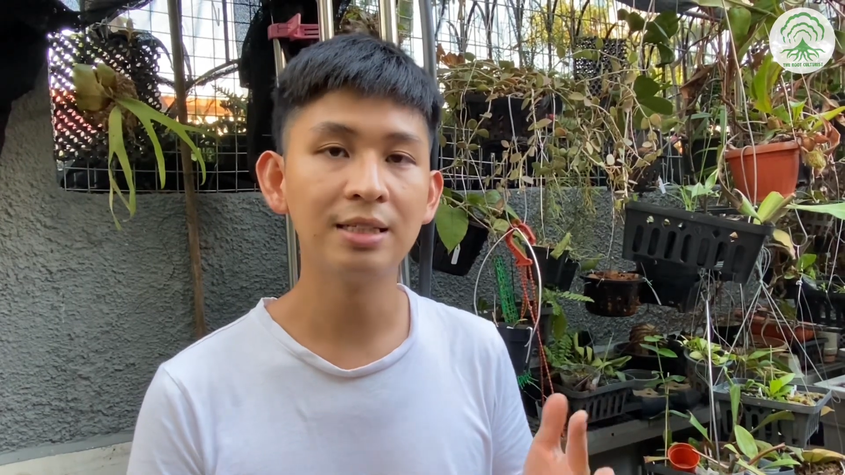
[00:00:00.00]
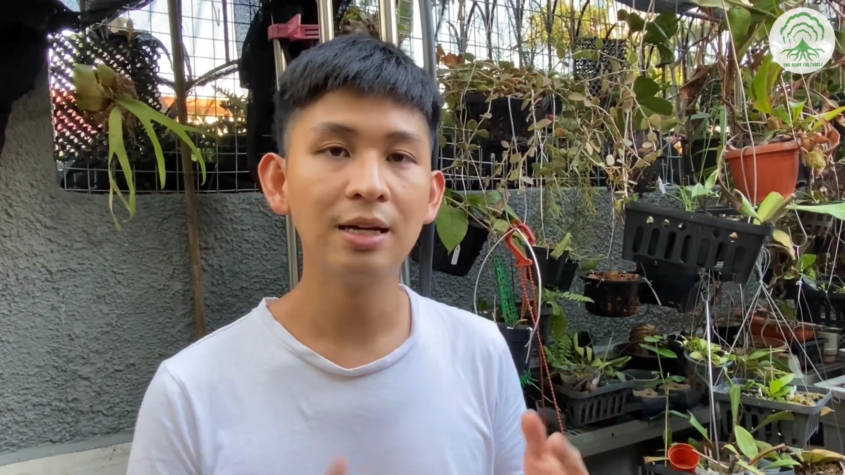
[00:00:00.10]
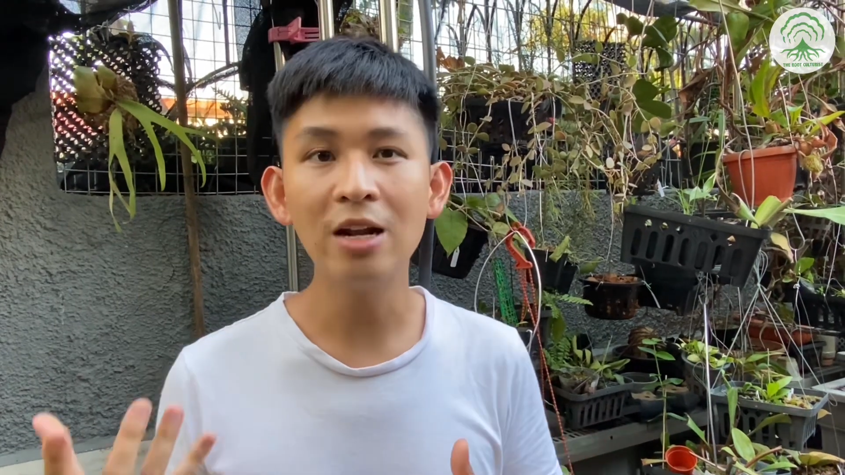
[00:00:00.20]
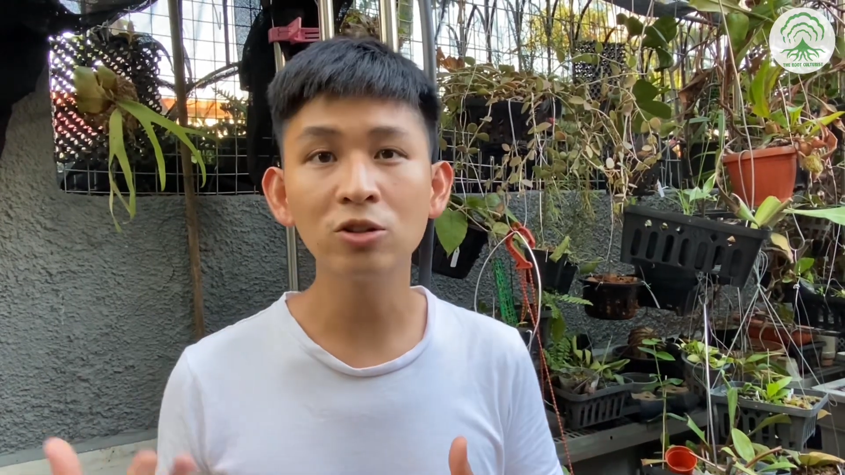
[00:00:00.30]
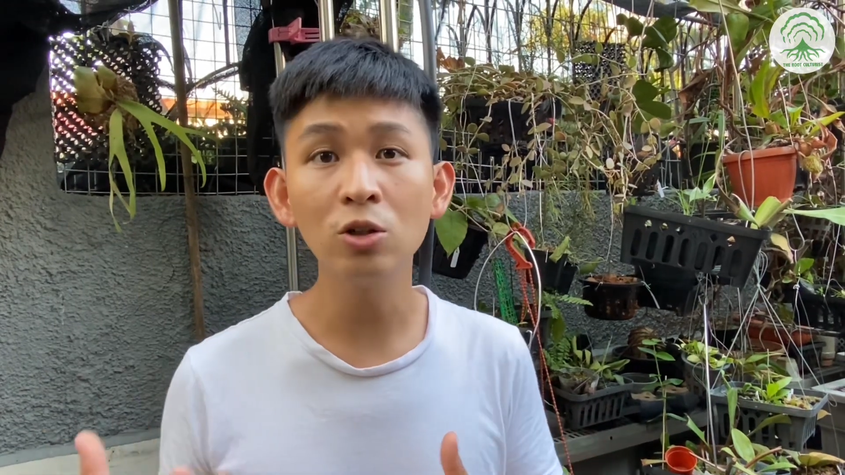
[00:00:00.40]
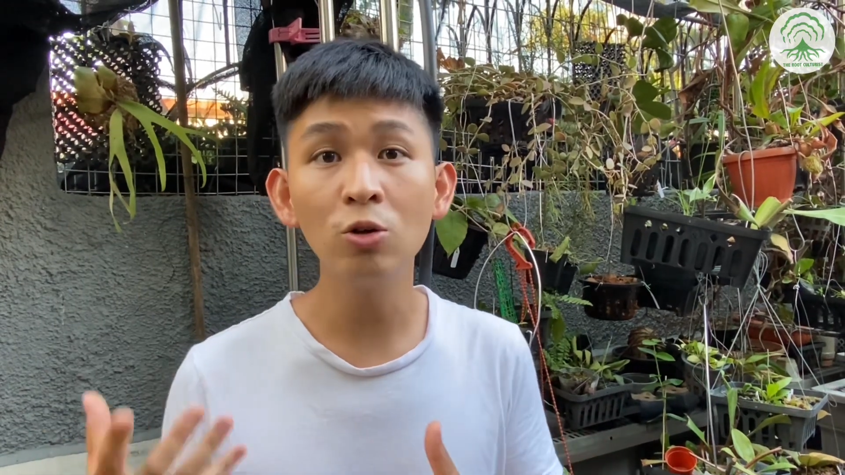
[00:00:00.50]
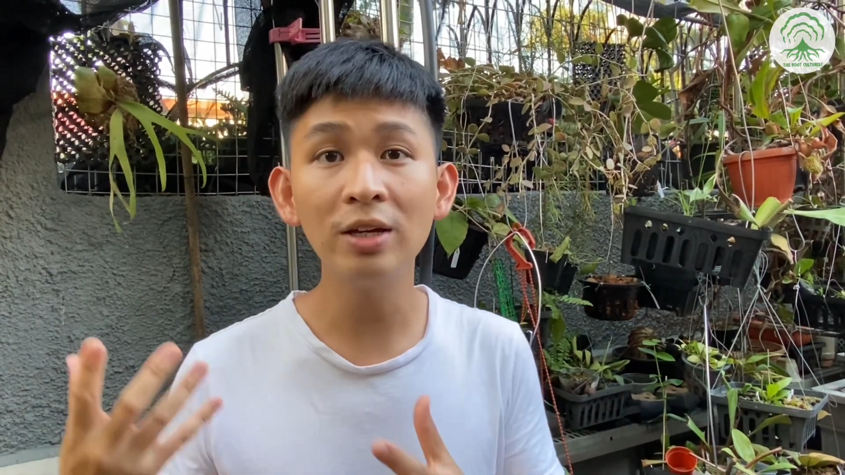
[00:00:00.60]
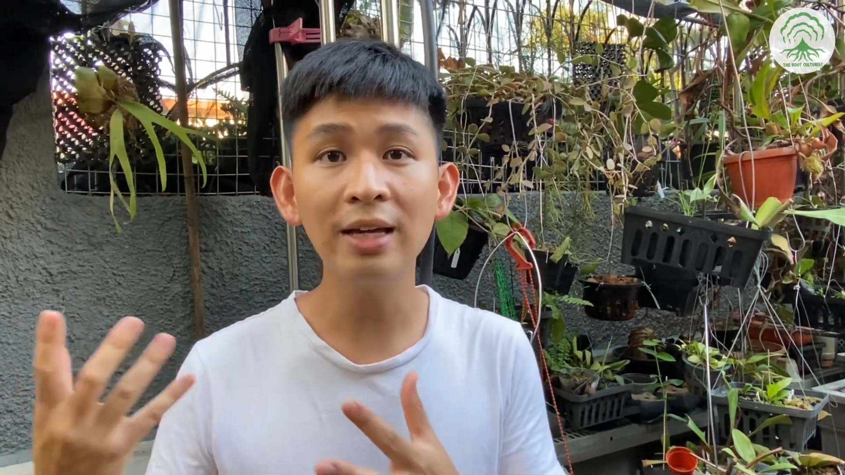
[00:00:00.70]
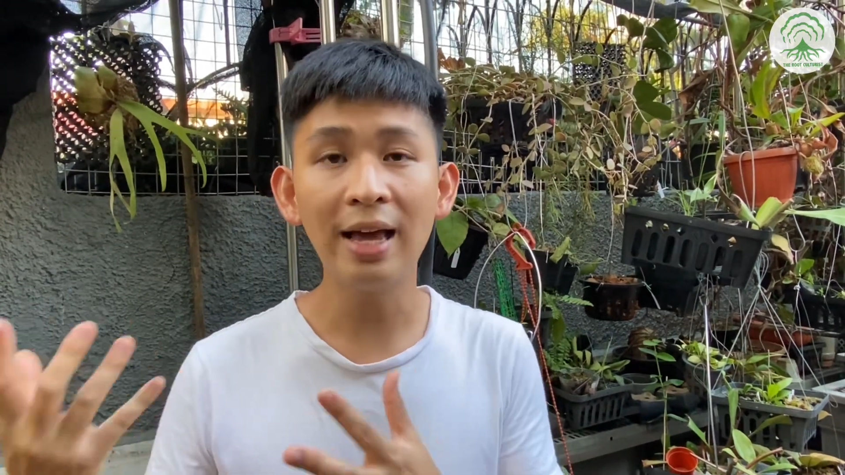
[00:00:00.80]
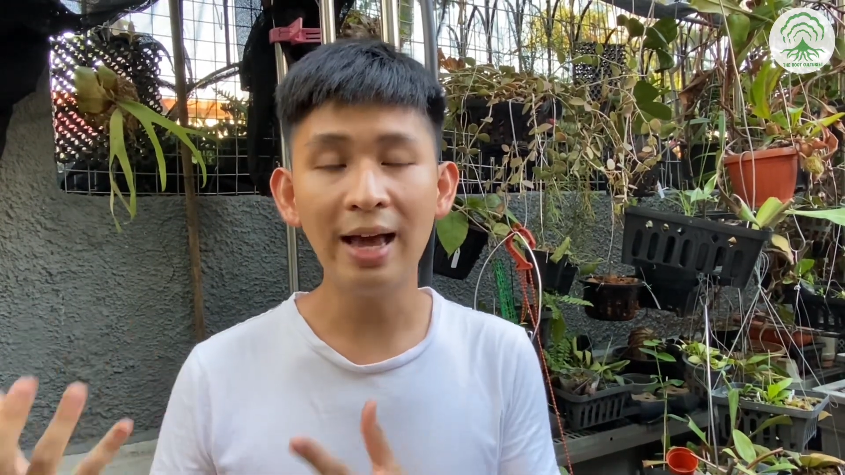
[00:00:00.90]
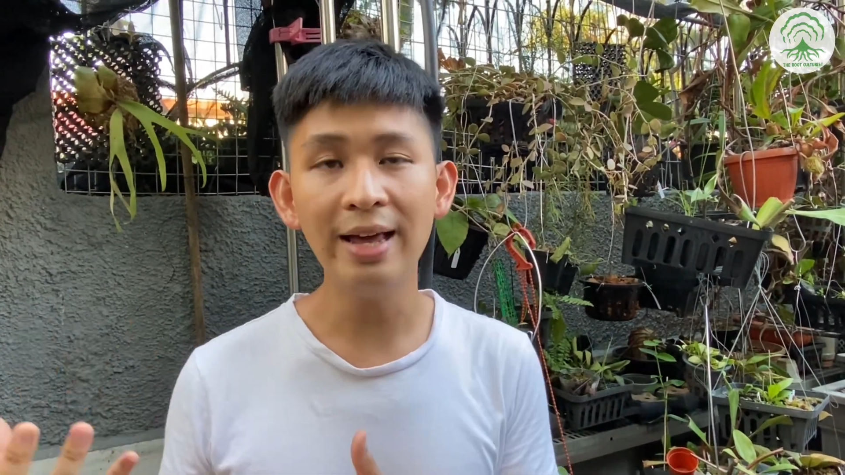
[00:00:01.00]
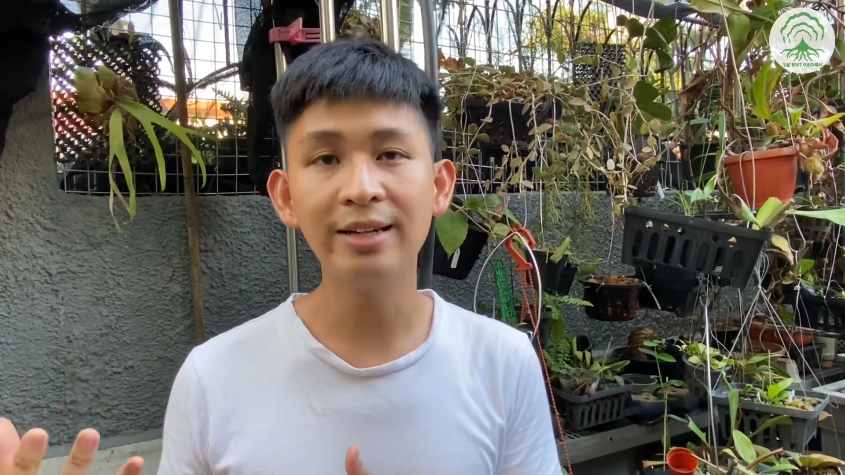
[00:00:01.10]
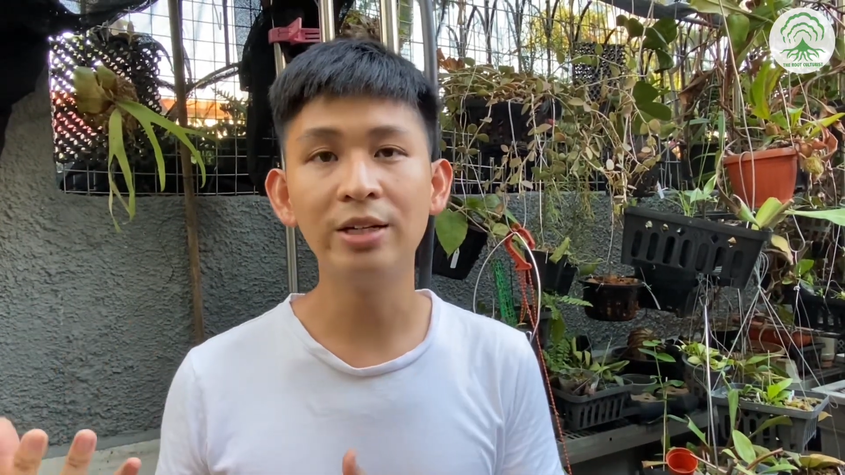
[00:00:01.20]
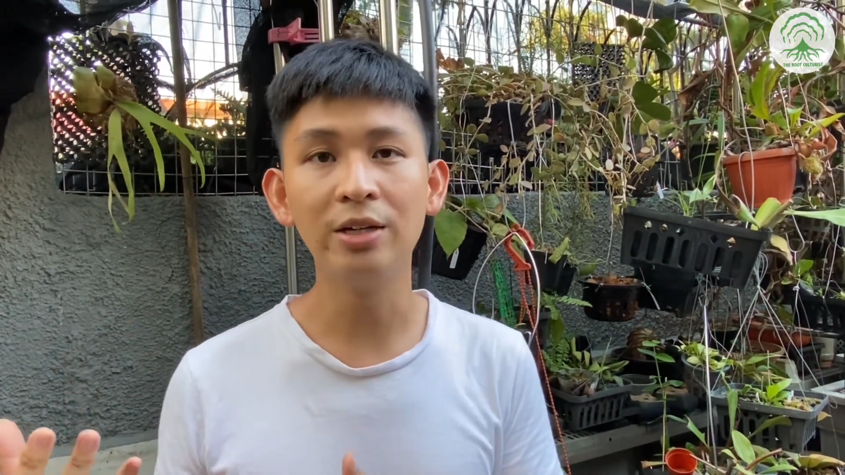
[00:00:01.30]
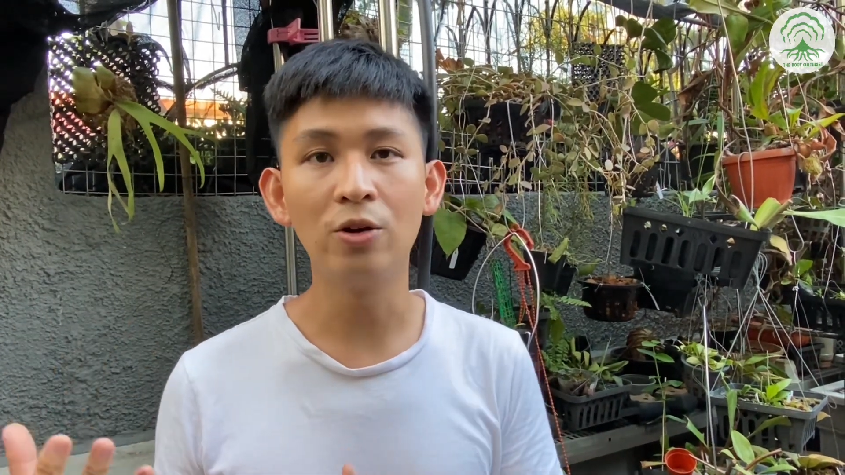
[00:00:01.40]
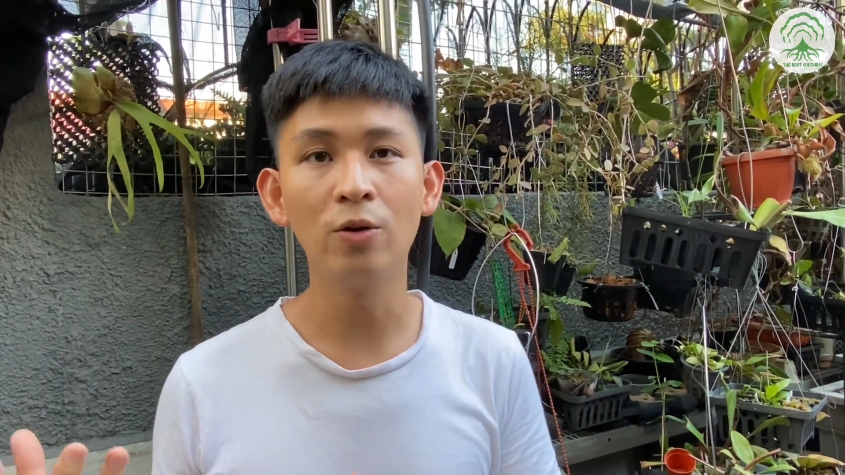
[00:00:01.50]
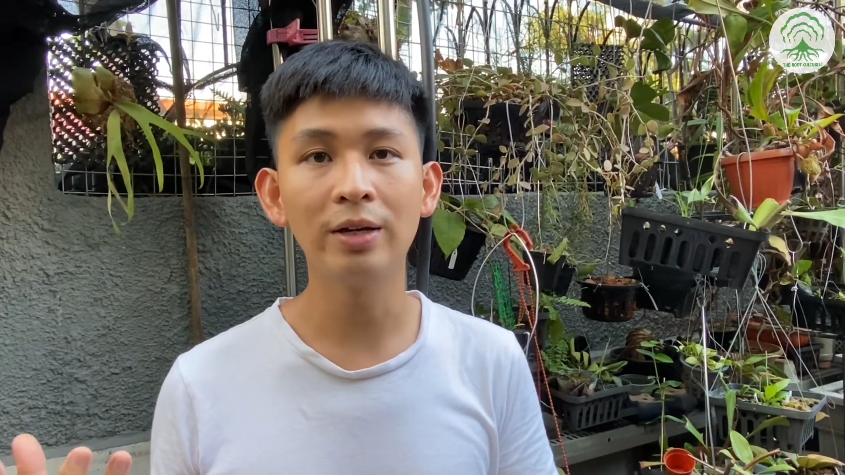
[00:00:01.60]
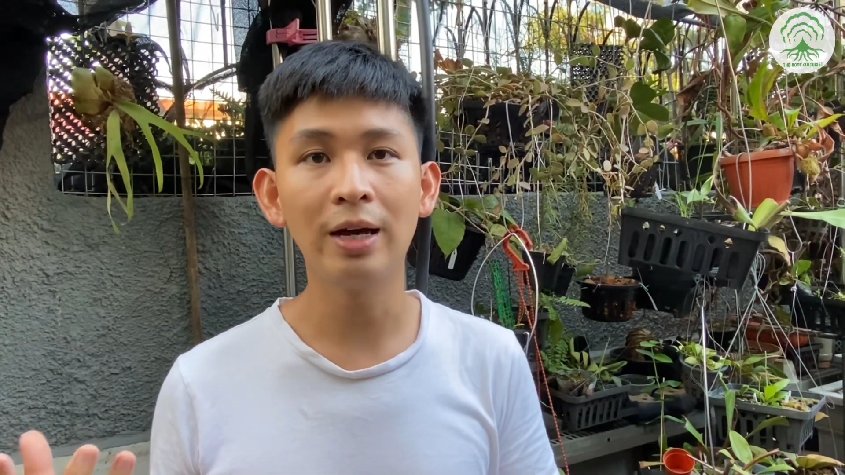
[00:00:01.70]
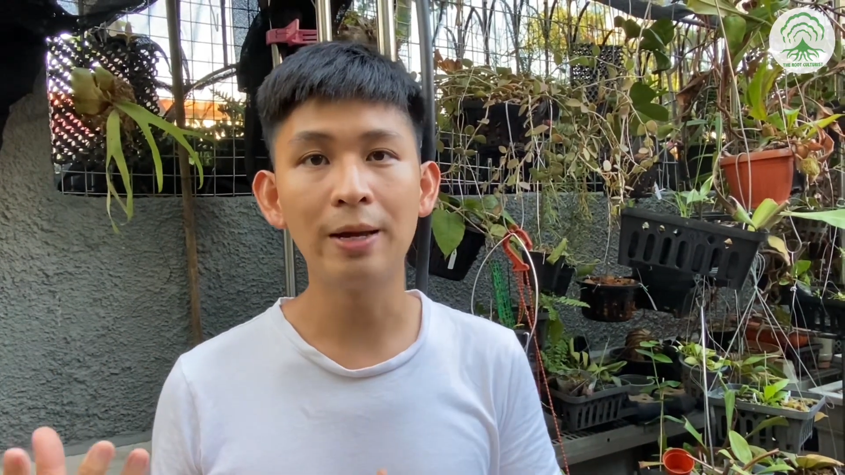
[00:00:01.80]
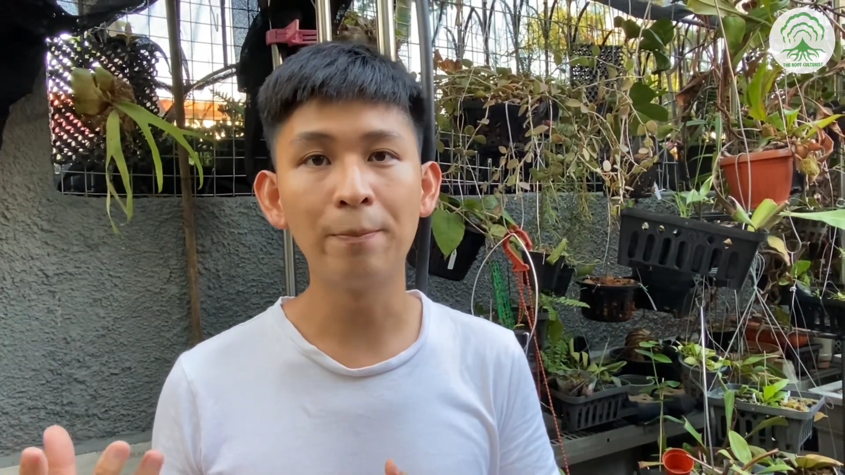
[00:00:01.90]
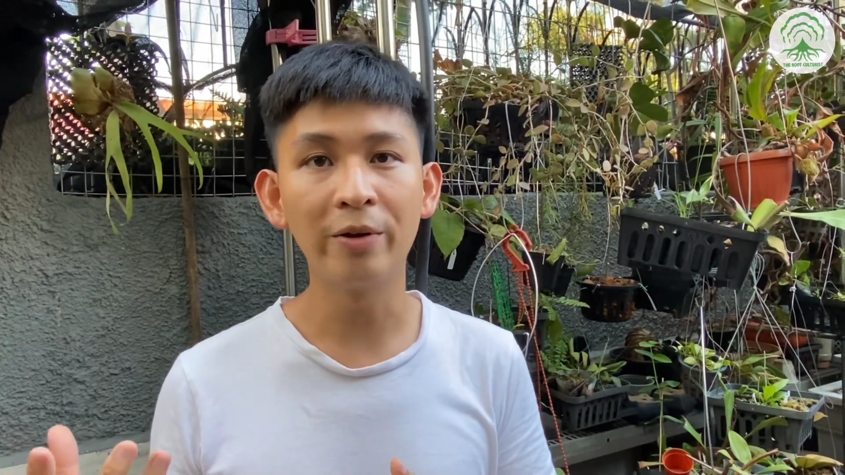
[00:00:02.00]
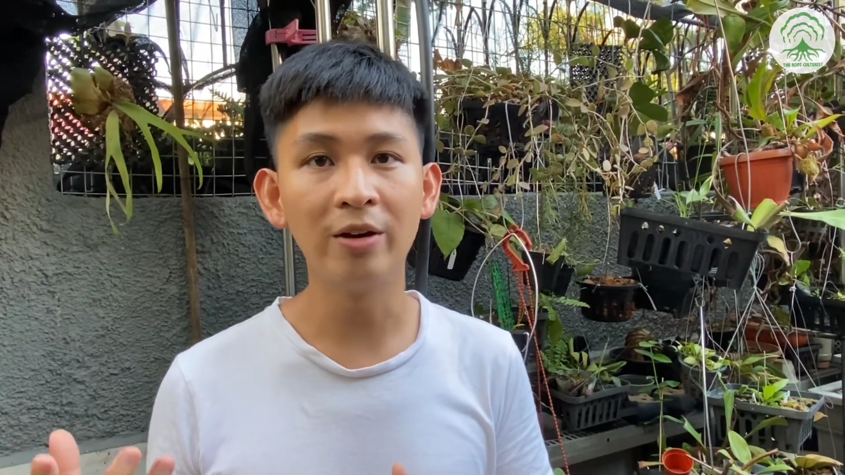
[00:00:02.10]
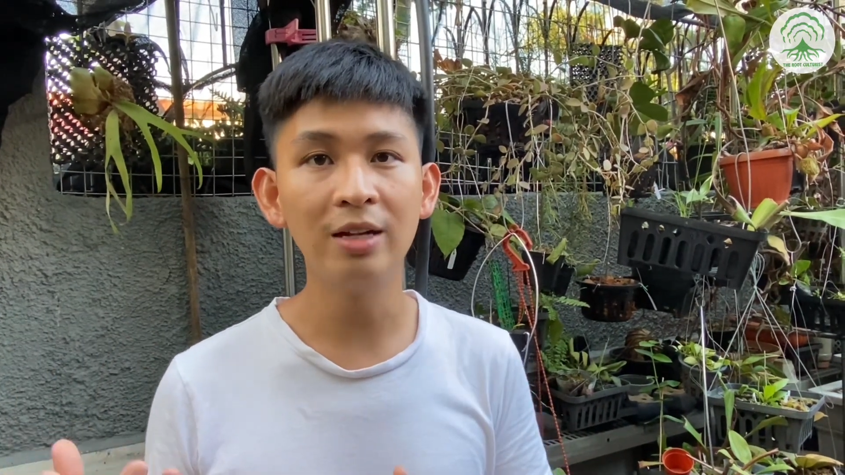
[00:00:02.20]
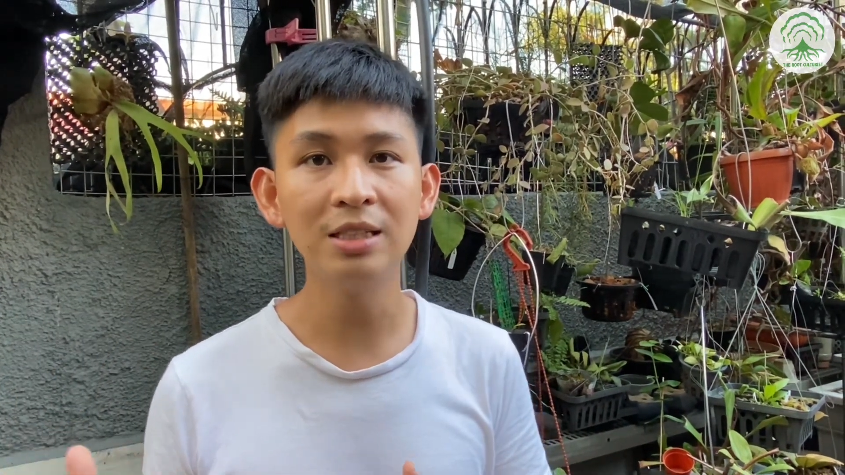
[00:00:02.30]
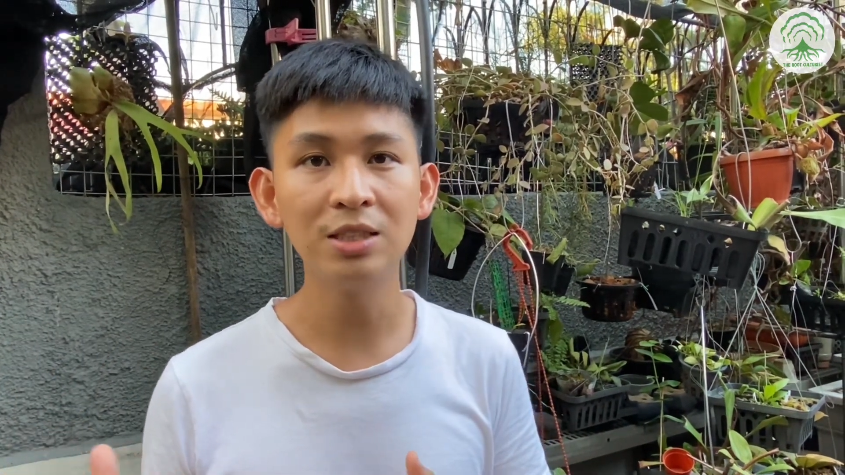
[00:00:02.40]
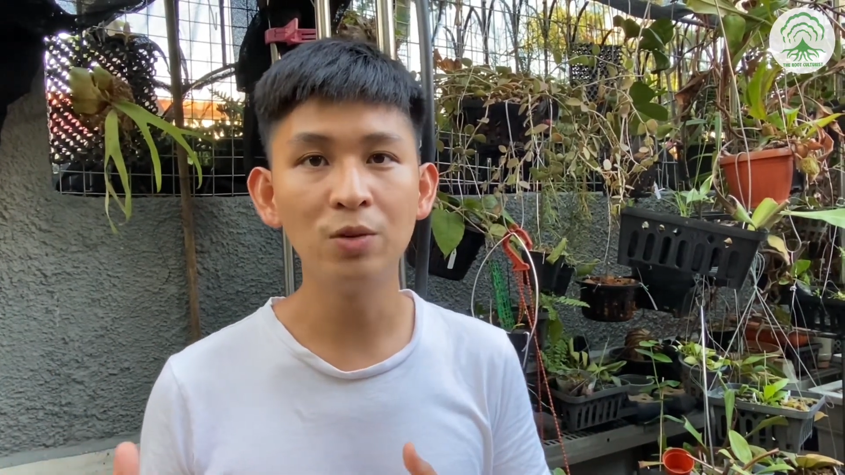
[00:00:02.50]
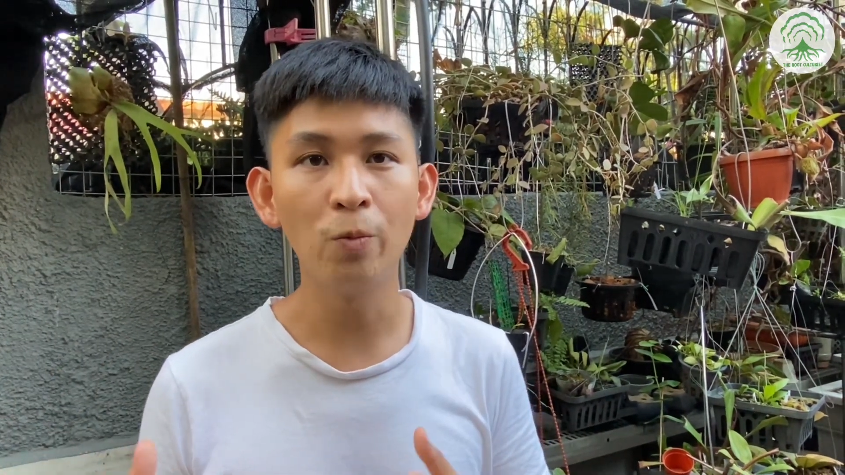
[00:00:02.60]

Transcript: And also looking at the Hoya Imperialis,